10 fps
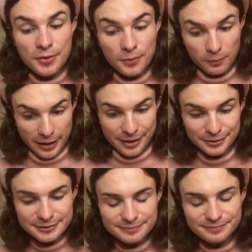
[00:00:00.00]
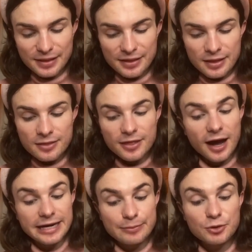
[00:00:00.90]
Well, the
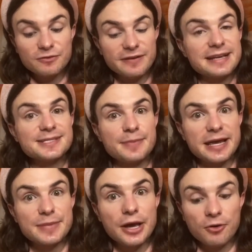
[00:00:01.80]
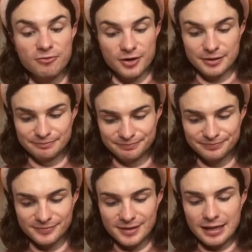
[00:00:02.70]
honeymoon phase may be over.
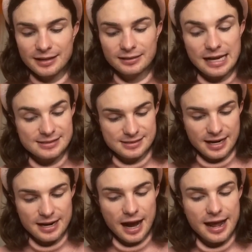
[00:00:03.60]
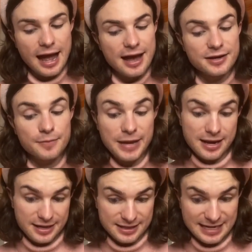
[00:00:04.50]
Last night I had a
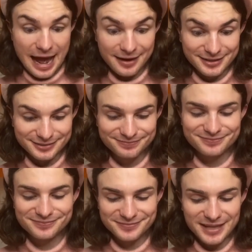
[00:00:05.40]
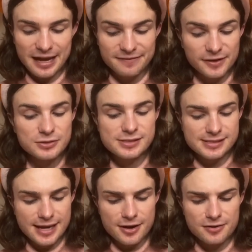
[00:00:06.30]
panic attack. I felt
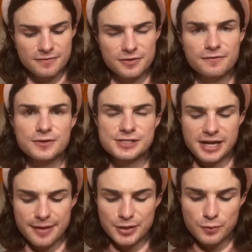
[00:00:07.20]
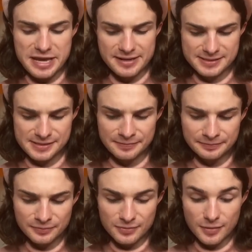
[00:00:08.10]
scared for the first time in weeks
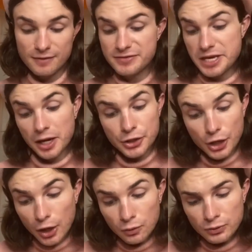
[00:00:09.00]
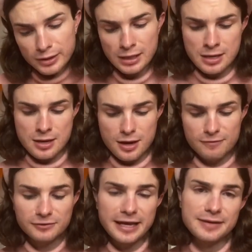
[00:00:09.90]
of the unknown,
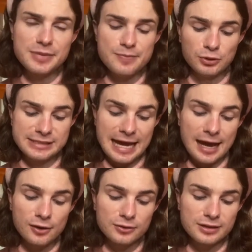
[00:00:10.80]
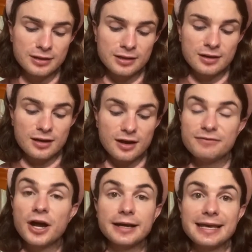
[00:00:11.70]
of letting people down, of
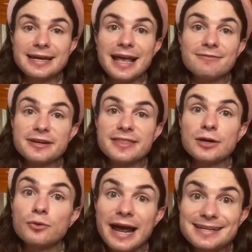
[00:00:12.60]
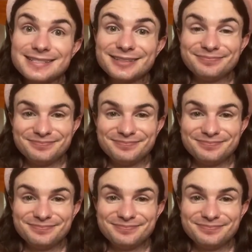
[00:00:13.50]
not getting everything right.